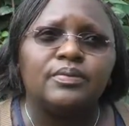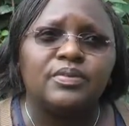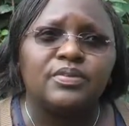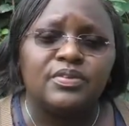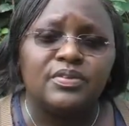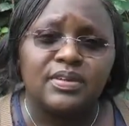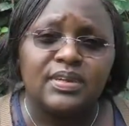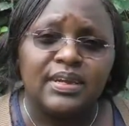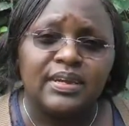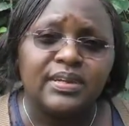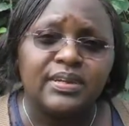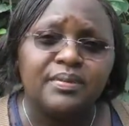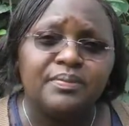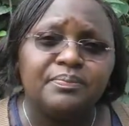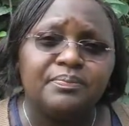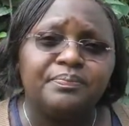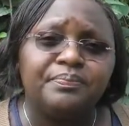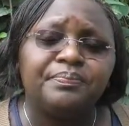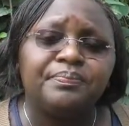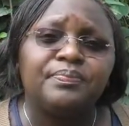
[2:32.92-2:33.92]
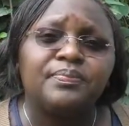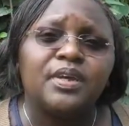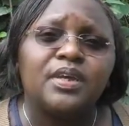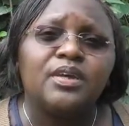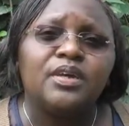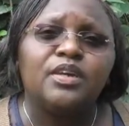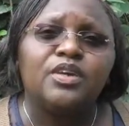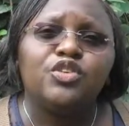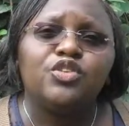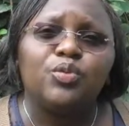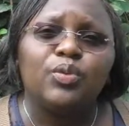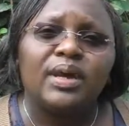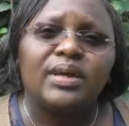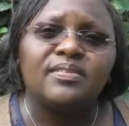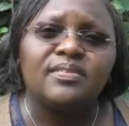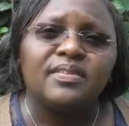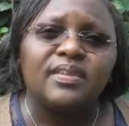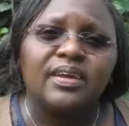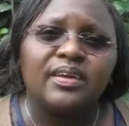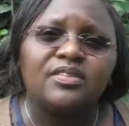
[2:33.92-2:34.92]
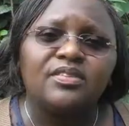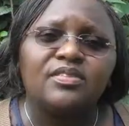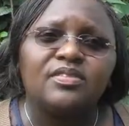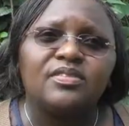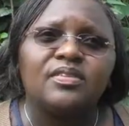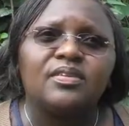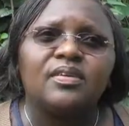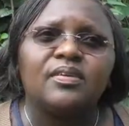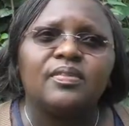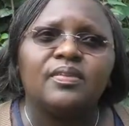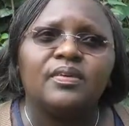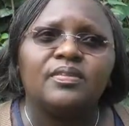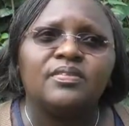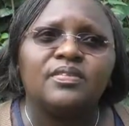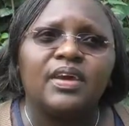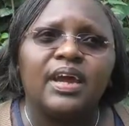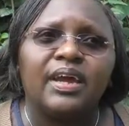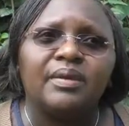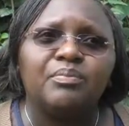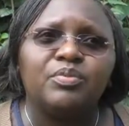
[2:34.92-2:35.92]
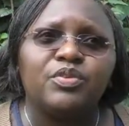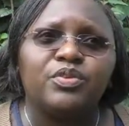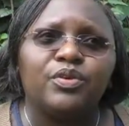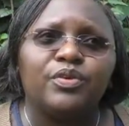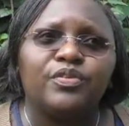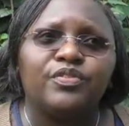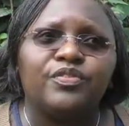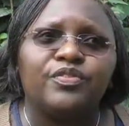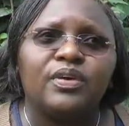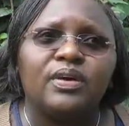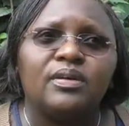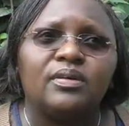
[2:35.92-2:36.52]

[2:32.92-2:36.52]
study to assess the types of